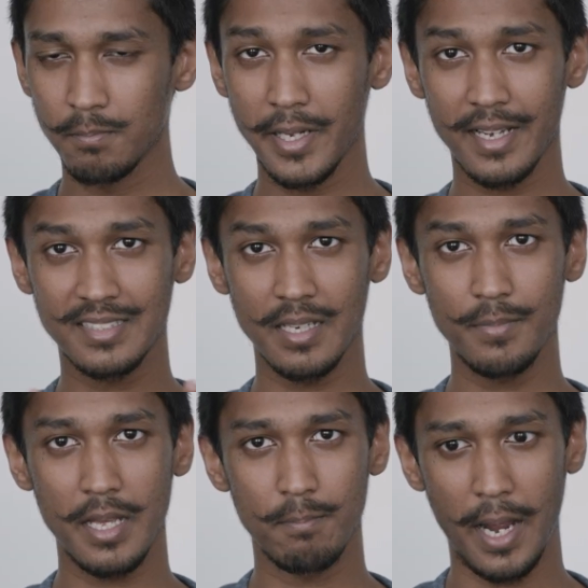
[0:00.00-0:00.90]
But
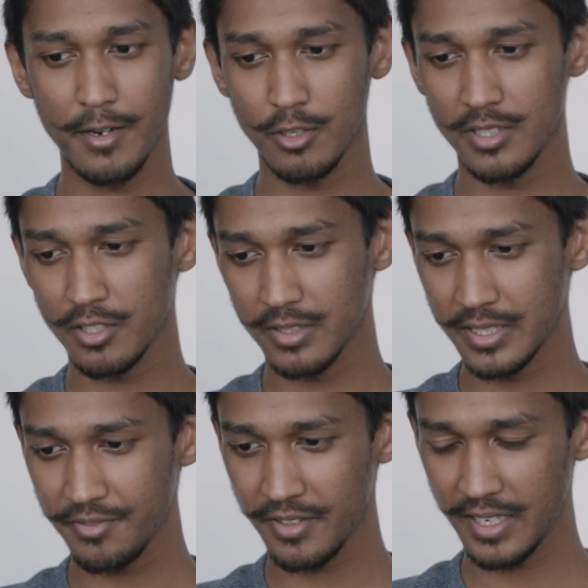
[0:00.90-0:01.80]
except that minor little
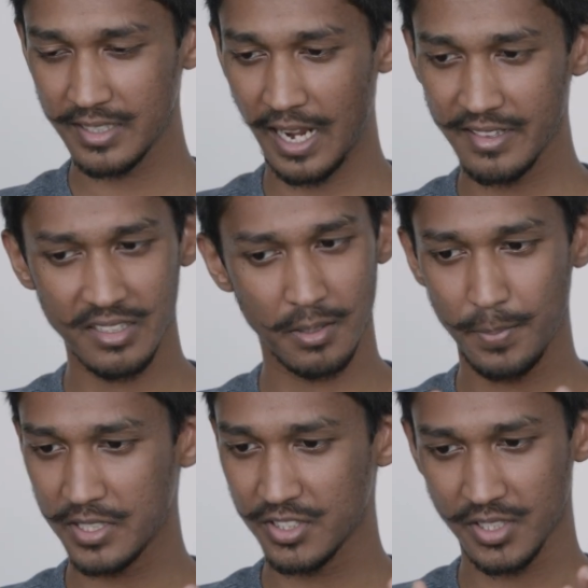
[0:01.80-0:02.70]
defect, I think the
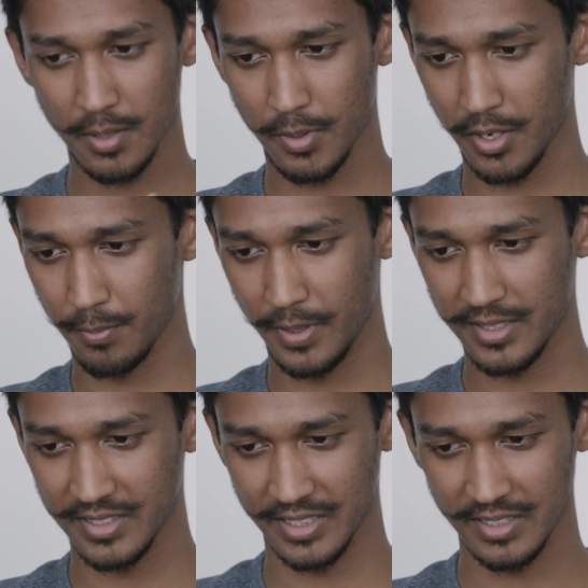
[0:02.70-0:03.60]
picture came out
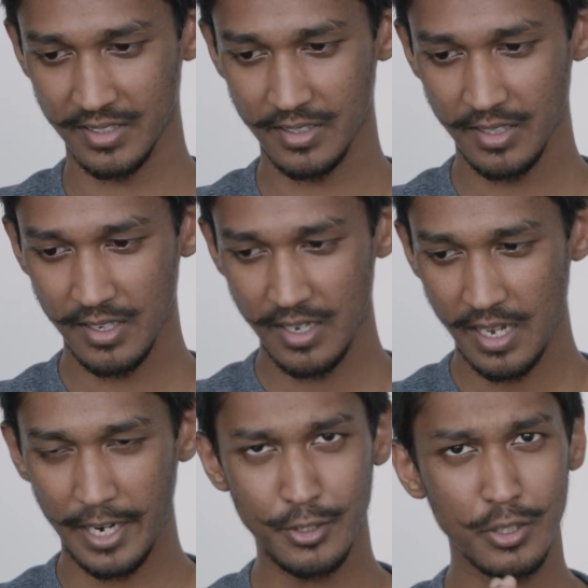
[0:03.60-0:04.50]
amazing.
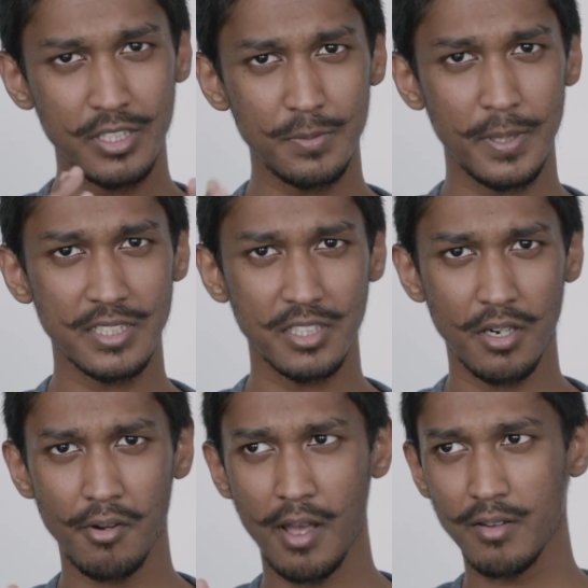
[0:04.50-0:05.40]
I took this picture
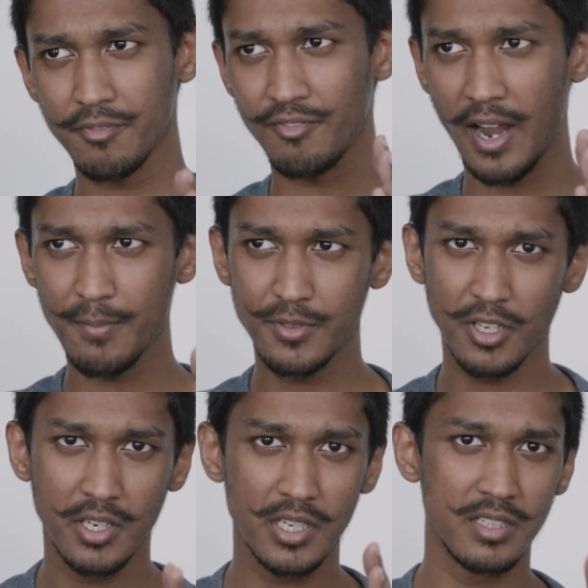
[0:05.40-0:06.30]
around
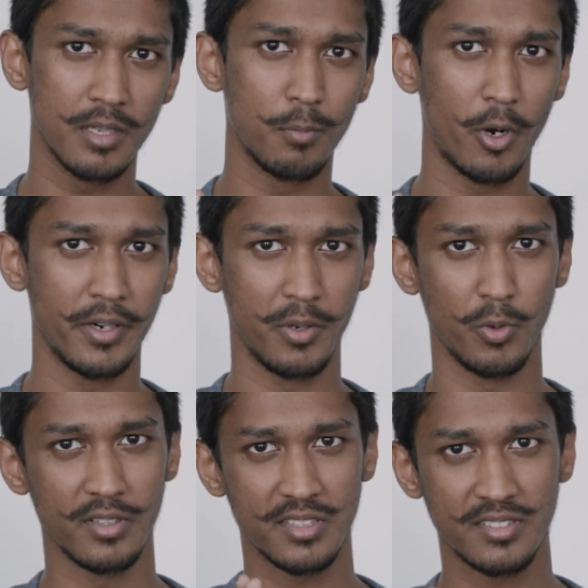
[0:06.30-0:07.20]
5:30 in the morning
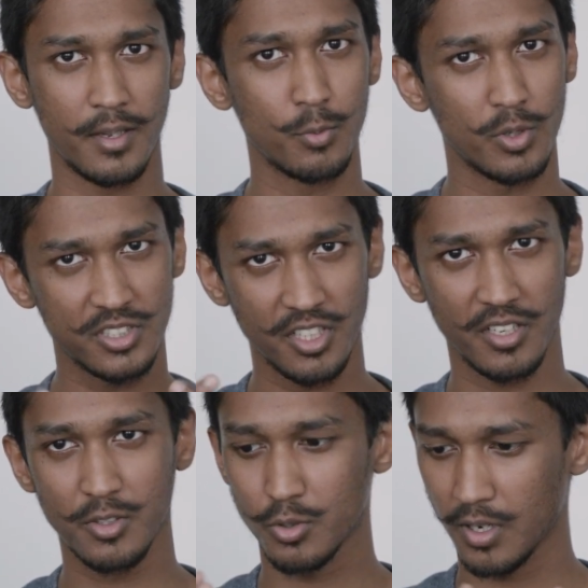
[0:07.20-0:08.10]
when the sun was
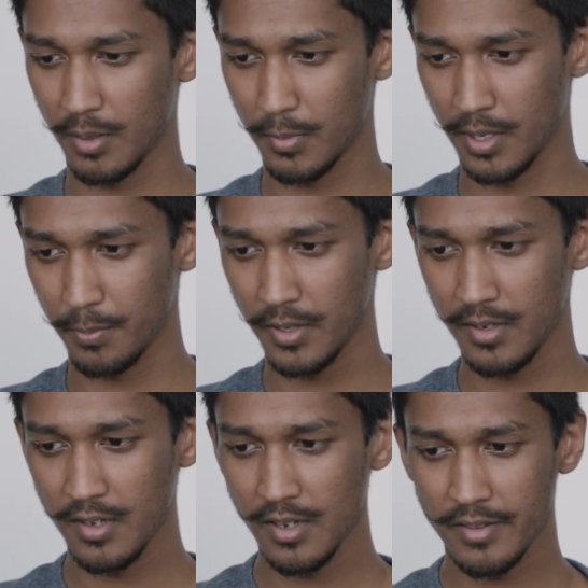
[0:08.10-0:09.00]
starting to come up.
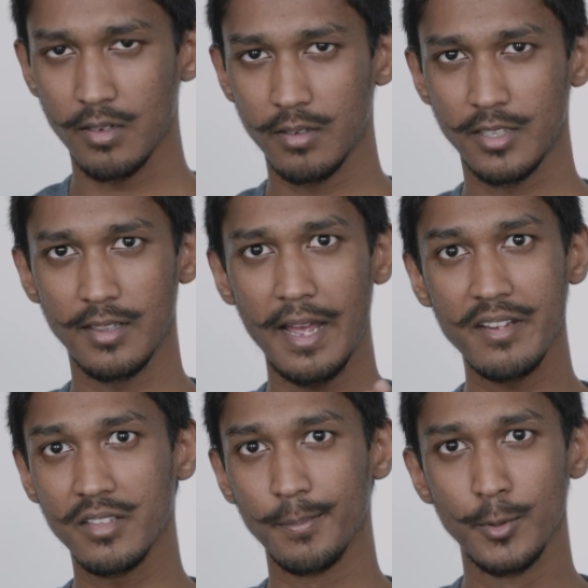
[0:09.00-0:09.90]
The light
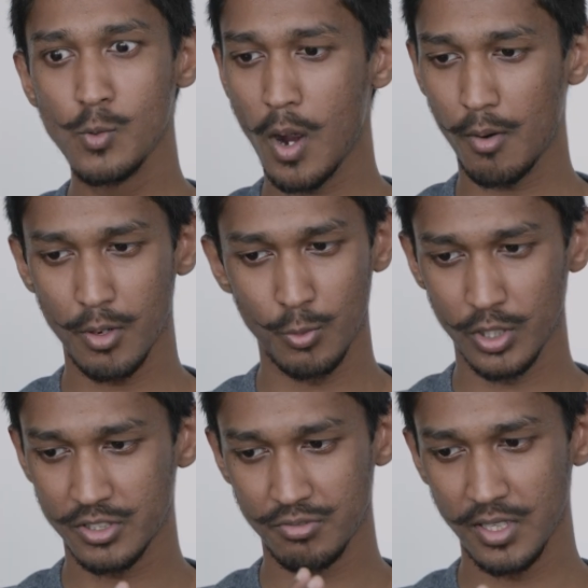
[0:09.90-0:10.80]
in the blue hour
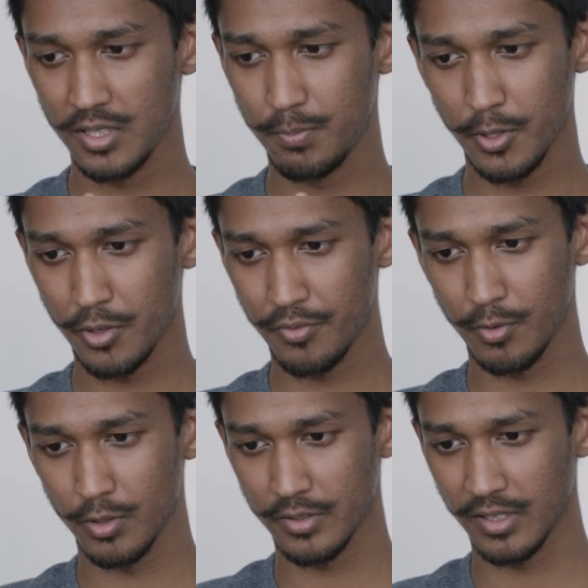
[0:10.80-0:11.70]
was really
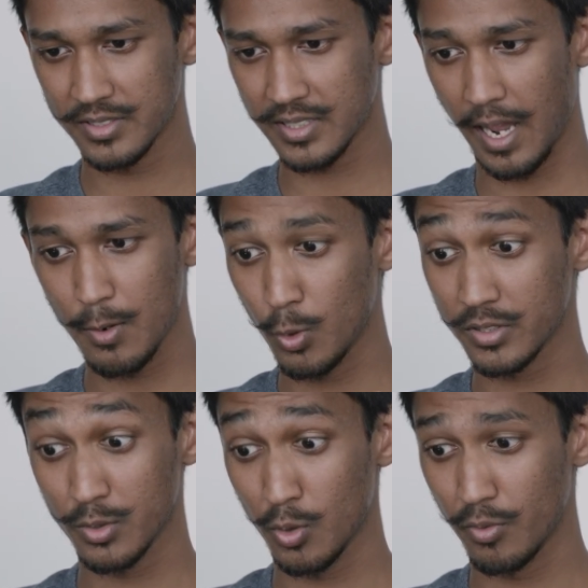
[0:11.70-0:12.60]
beautiful. The sky
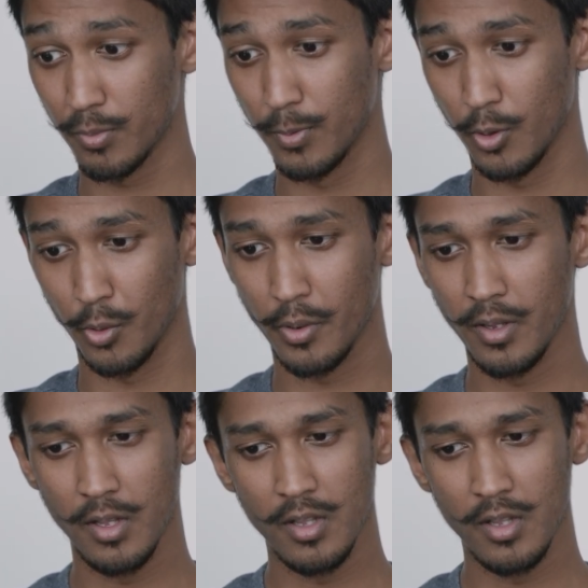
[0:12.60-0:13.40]
wasn't overblown.